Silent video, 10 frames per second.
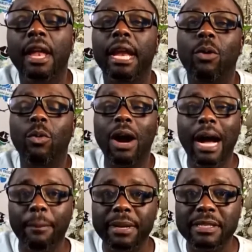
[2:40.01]
Now, what
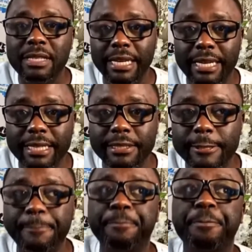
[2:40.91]
happens is,